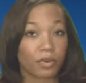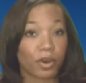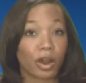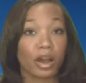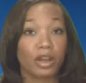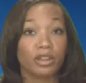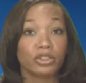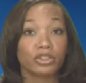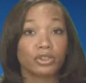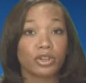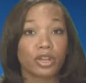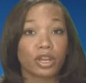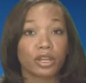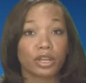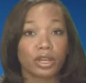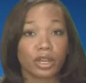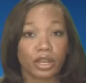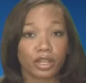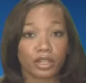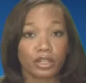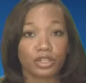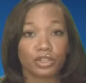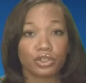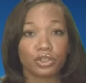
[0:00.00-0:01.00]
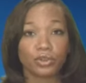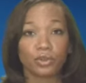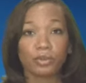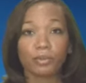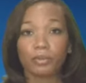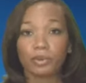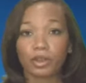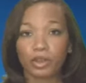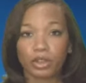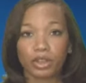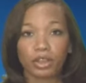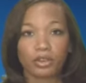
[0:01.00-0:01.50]
192
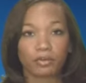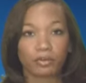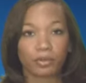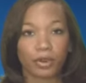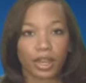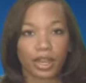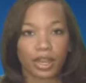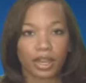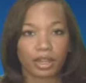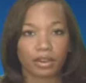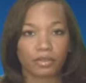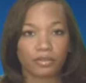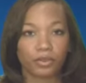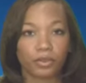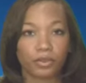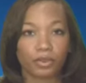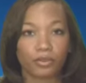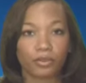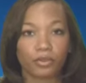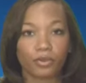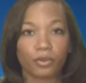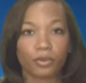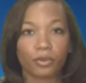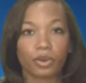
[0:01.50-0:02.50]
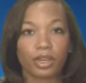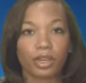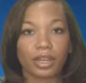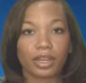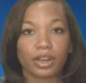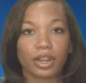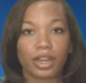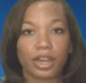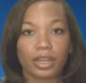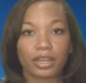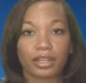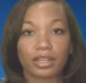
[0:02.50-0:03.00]
million rand for the full
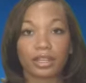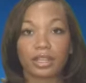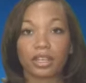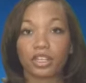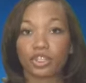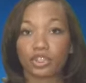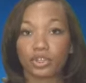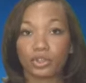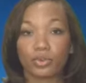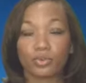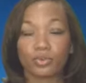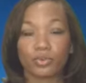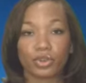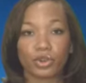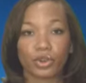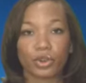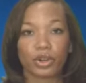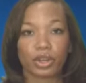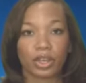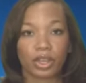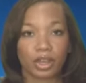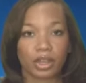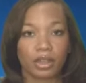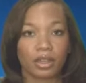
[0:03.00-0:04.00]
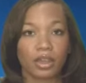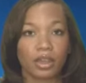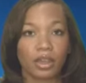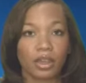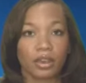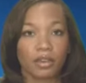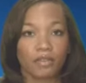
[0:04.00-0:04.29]
year ending June 30th